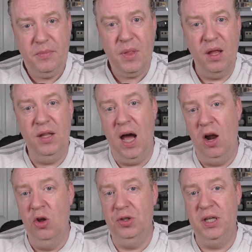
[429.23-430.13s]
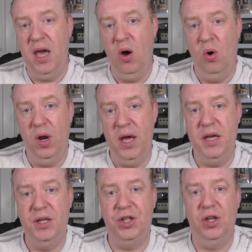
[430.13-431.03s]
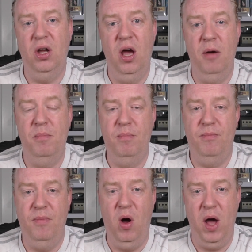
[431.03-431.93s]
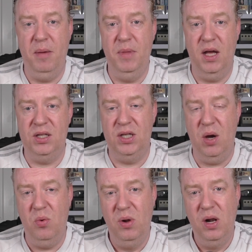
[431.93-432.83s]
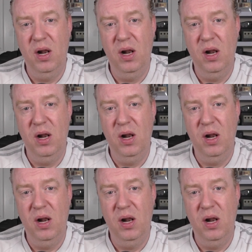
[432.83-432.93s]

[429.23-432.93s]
that I look to get on each item that I sell.